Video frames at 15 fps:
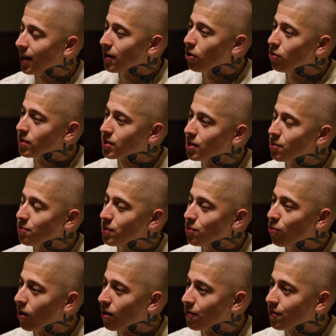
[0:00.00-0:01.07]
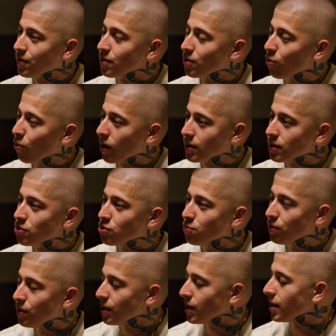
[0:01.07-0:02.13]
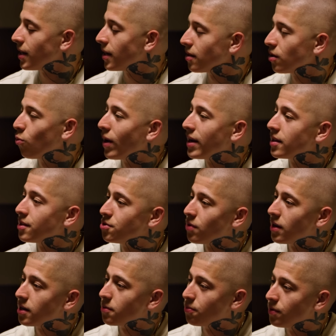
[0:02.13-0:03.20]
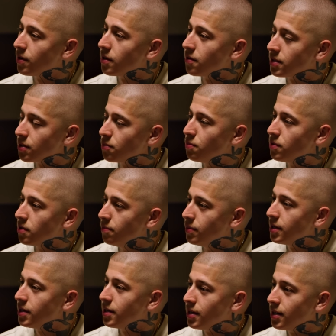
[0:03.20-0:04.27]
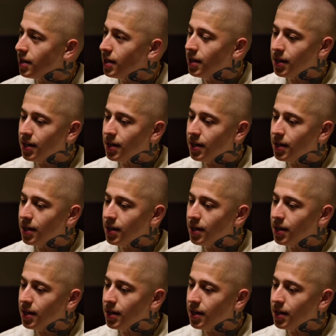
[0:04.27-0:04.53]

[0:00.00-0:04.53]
I know it's gonna be worth the work that you put in and the weight that you had to put in to be here.